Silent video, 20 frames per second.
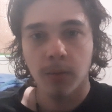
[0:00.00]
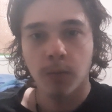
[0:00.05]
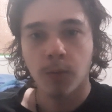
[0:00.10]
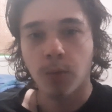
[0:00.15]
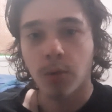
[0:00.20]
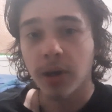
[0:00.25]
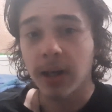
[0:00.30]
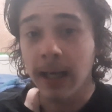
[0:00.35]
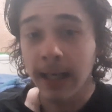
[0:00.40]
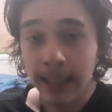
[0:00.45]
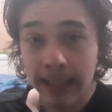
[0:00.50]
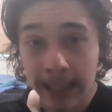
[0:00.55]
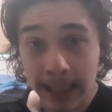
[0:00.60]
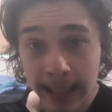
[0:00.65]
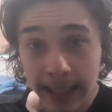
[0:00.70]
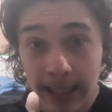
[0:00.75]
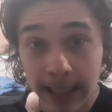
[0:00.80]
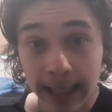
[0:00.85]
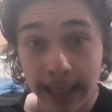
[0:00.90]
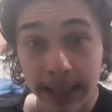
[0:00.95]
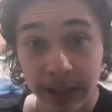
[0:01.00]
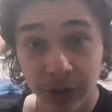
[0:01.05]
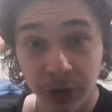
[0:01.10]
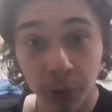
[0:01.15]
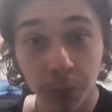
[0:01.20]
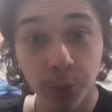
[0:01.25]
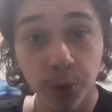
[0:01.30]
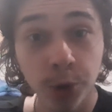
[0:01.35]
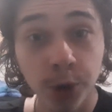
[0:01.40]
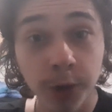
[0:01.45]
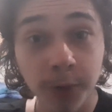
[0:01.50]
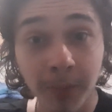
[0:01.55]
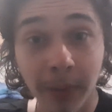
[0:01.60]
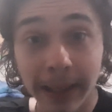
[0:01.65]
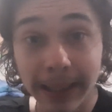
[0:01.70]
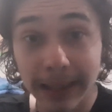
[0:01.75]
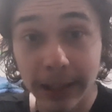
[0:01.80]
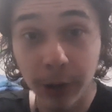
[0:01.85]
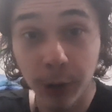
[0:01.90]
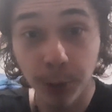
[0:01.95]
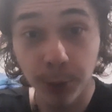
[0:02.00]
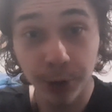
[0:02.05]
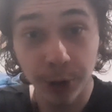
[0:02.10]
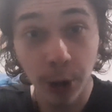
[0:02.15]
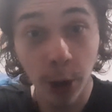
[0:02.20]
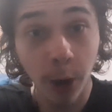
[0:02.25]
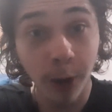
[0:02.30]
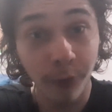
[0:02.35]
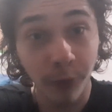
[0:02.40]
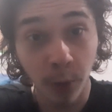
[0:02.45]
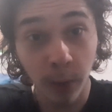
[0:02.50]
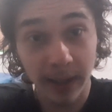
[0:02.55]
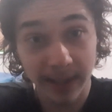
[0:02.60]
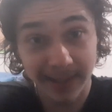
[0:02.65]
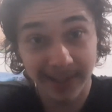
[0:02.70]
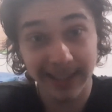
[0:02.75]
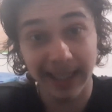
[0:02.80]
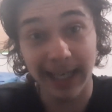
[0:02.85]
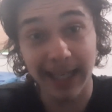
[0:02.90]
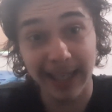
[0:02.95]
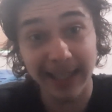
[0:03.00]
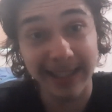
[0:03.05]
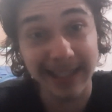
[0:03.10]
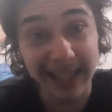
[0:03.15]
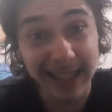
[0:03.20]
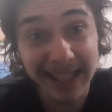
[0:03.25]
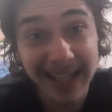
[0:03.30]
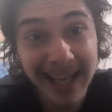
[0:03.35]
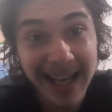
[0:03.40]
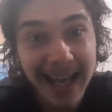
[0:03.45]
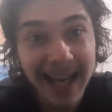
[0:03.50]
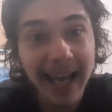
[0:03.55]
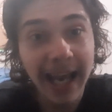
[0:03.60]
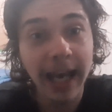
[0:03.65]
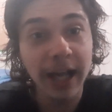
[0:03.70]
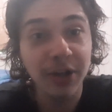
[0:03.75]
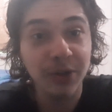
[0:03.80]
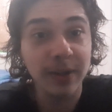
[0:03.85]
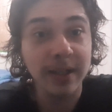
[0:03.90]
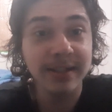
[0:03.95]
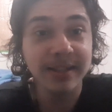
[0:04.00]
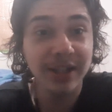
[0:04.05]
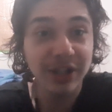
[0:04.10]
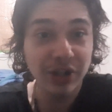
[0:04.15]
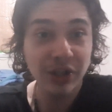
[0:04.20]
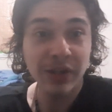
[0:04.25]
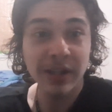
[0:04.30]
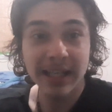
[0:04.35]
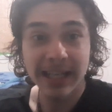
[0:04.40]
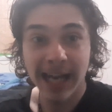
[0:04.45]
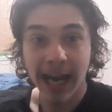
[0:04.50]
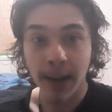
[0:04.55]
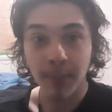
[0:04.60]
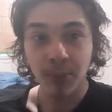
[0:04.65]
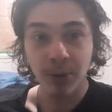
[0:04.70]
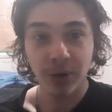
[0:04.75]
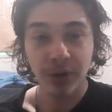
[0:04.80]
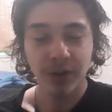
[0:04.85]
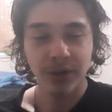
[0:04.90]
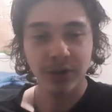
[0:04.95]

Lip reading: What I need is to improve my little girl voice acting and transition the camera